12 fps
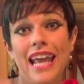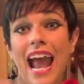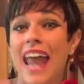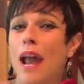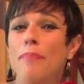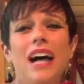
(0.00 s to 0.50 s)

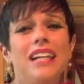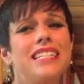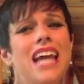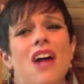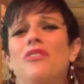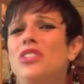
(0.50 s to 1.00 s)
And I'm not
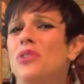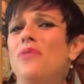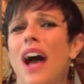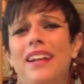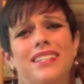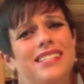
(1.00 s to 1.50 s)
telling you
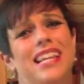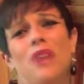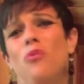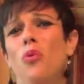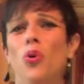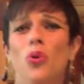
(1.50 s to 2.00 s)
that to
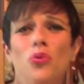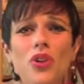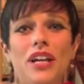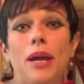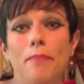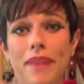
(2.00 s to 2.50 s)
say, woo,
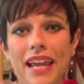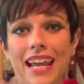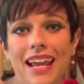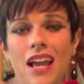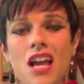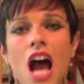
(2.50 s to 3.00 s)
look at
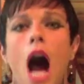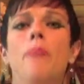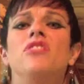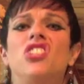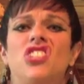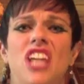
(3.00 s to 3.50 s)
me.
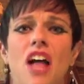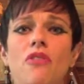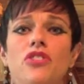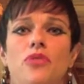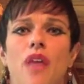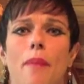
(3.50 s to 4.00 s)
I'm just
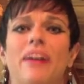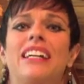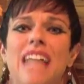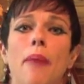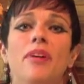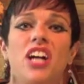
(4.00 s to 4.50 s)
telling you that
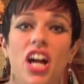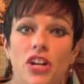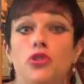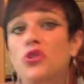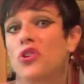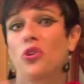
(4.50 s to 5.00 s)
because I'm a
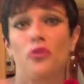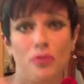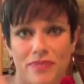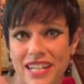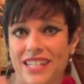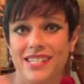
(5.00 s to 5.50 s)
country girl
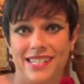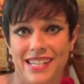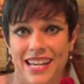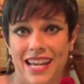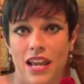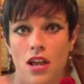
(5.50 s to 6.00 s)
from
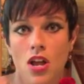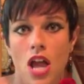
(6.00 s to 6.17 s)
Tennessee.